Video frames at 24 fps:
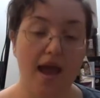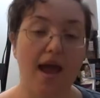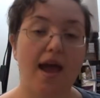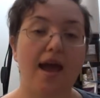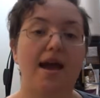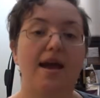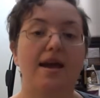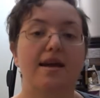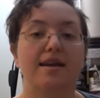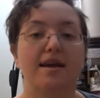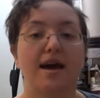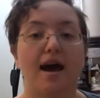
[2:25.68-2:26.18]

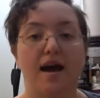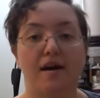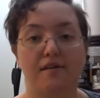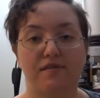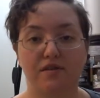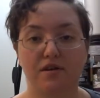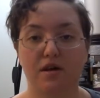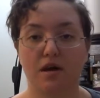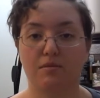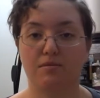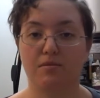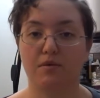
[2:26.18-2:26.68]
and half
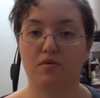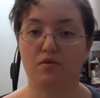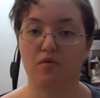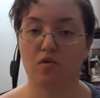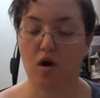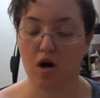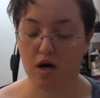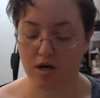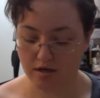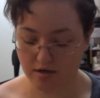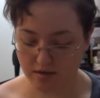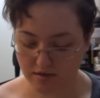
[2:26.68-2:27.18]
a cup of
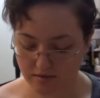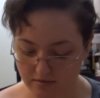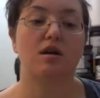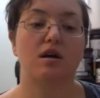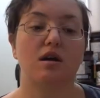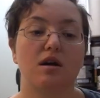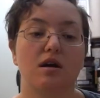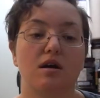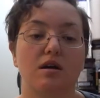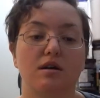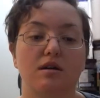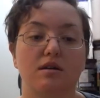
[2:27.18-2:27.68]
water.
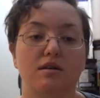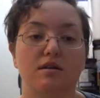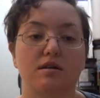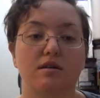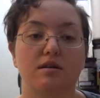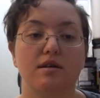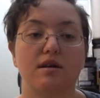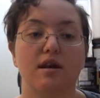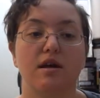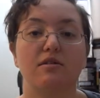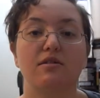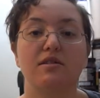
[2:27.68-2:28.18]
Uh,
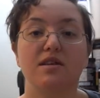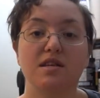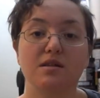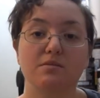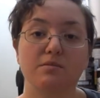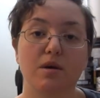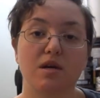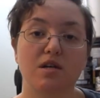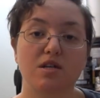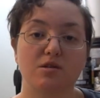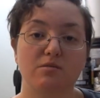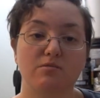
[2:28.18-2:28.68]
now these
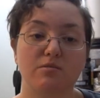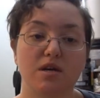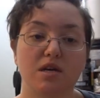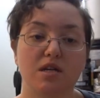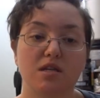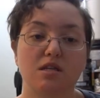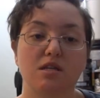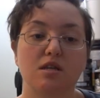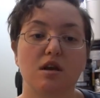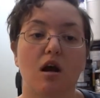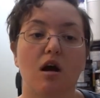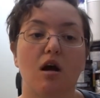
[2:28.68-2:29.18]

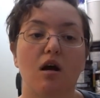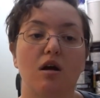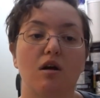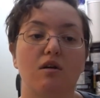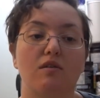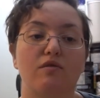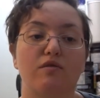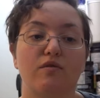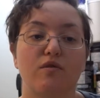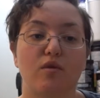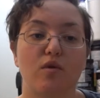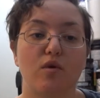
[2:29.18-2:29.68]
measurements are
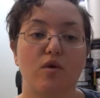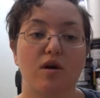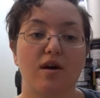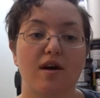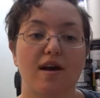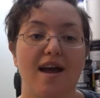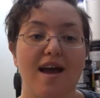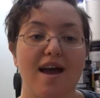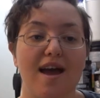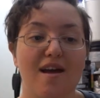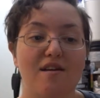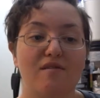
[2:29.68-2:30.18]
for
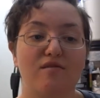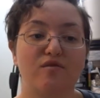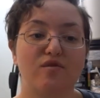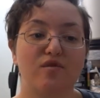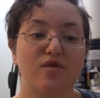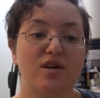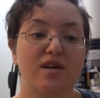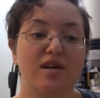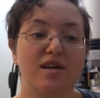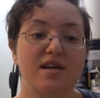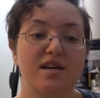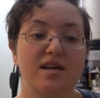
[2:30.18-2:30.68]

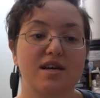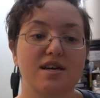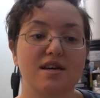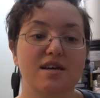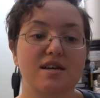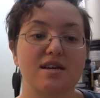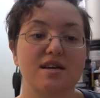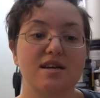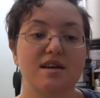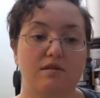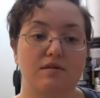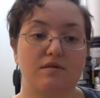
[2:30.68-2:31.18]

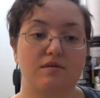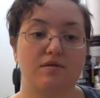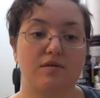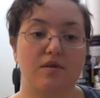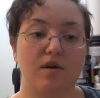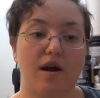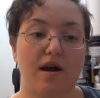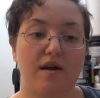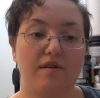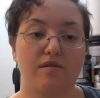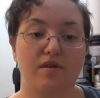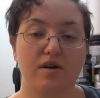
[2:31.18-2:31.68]
every
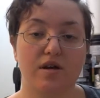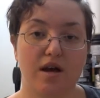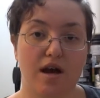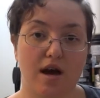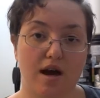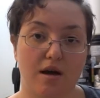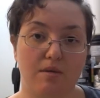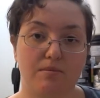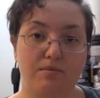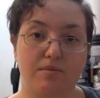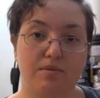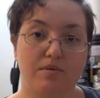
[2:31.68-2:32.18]
for every
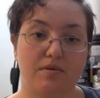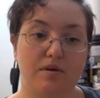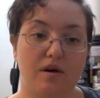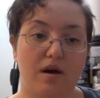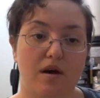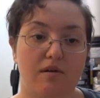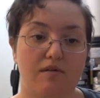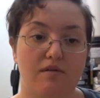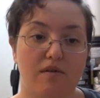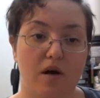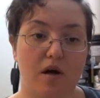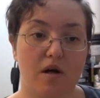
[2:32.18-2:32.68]
cup
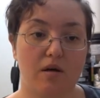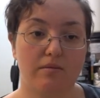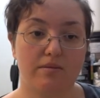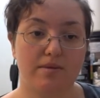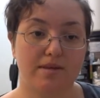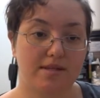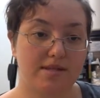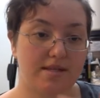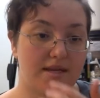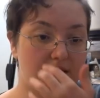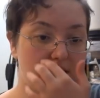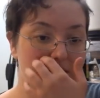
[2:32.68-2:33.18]
of
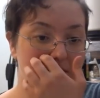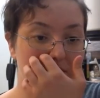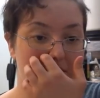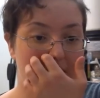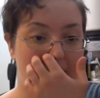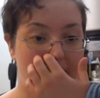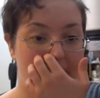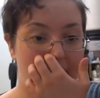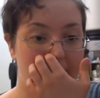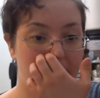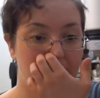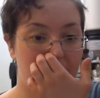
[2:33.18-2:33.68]
almonds that you
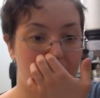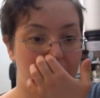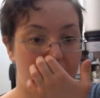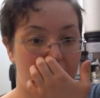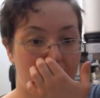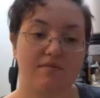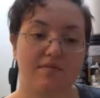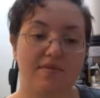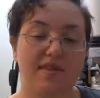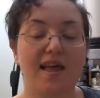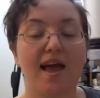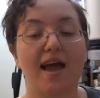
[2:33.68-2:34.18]
have.
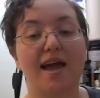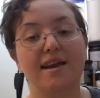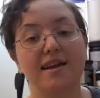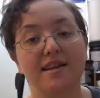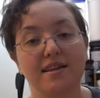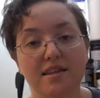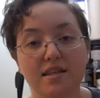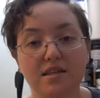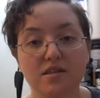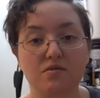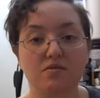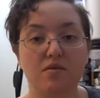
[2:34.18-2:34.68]
And
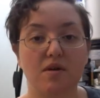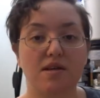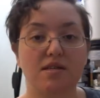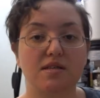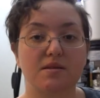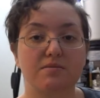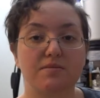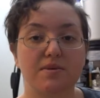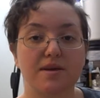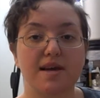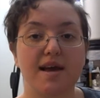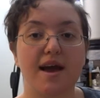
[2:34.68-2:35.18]
in this
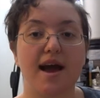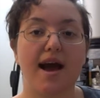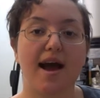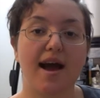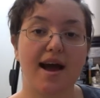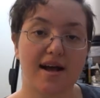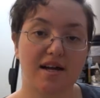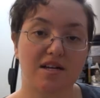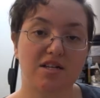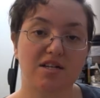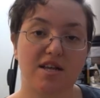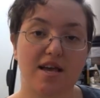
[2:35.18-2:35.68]
recipe, I
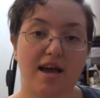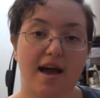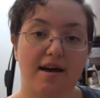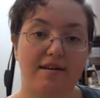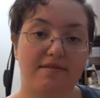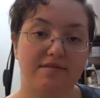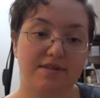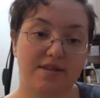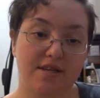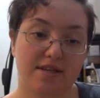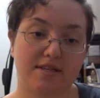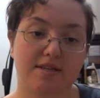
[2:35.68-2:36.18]
actually
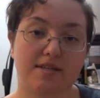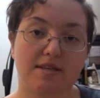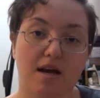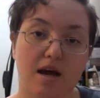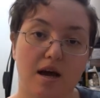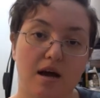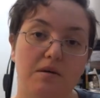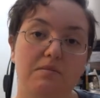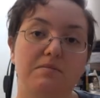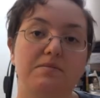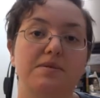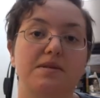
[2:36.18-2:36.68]
have six
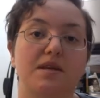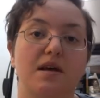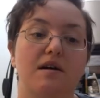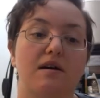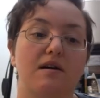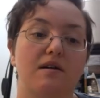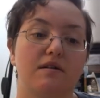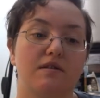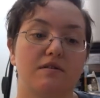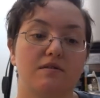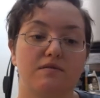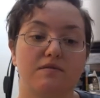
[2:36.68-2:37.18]
cups
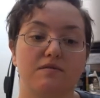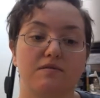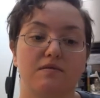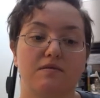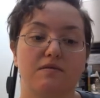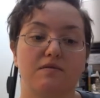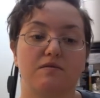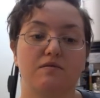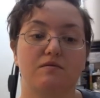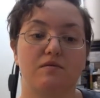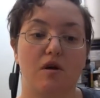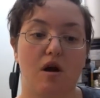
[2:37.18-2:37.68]
of
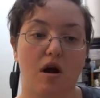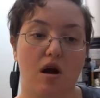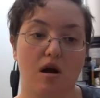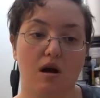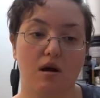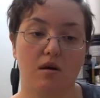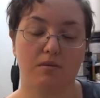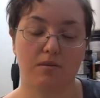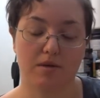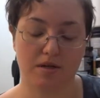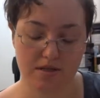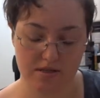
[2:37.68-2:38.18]
raw
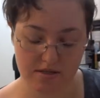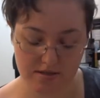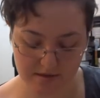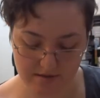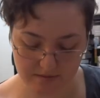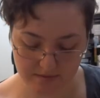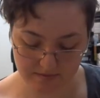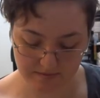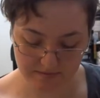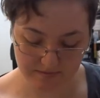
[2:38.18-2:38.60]
almonds.